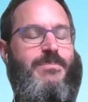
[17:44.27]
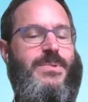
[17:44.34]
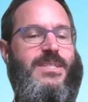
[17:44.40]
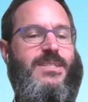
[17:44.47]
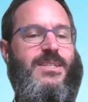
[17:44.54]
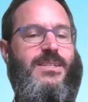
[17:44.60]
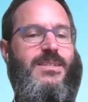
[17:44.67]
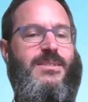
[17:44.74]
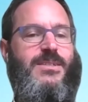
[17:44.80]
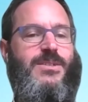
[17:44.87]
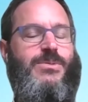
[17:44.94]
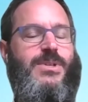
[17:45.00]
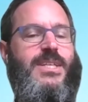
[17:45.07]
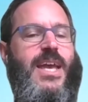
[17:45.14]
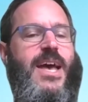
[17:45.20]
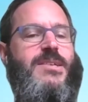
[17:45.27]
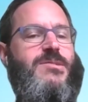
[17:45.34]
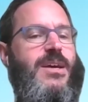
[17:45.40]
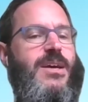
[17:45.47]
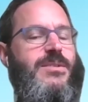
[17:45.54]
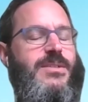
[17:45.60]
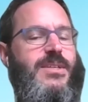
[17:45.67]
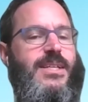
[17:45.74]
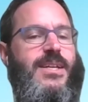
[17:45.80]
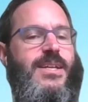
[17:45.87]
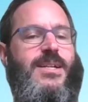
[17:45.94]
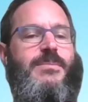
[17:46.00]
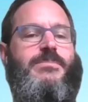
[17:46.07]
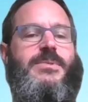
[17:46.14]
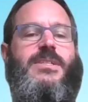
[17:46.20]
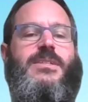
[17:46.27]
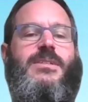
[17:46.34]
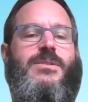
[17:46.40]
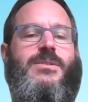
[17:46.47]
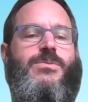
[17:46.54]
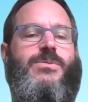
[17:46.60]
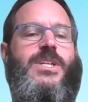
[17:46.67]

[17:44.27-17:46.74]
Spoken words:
but to really ask how you can help, to reach